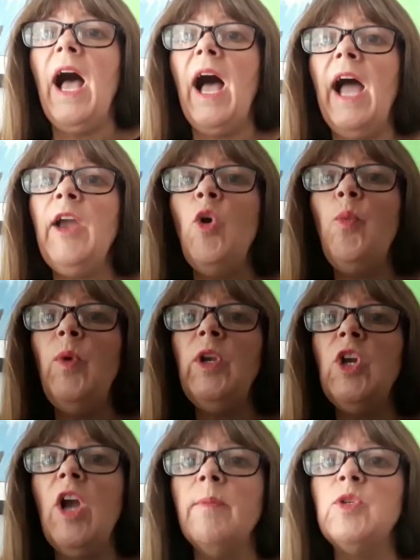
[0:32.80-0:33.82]
I hope when
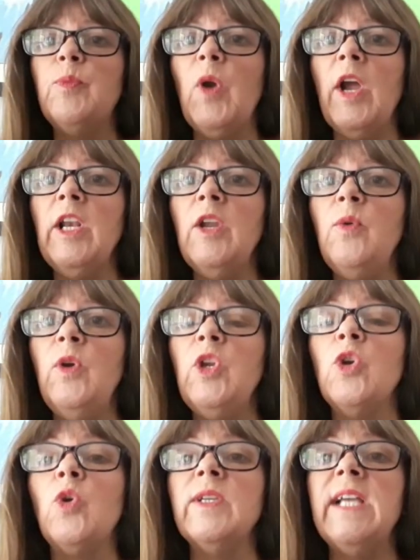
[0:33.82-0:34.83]
you come to Brownlow, you're
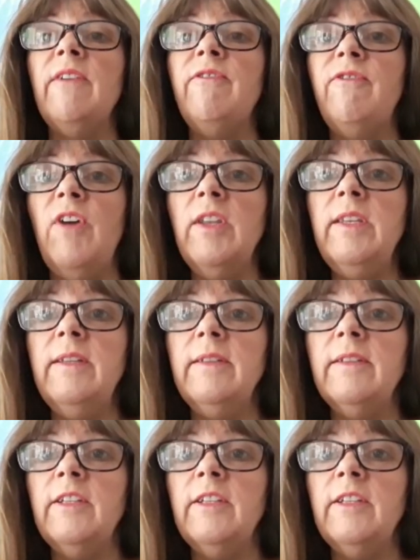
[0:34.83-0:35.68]
going to have fun,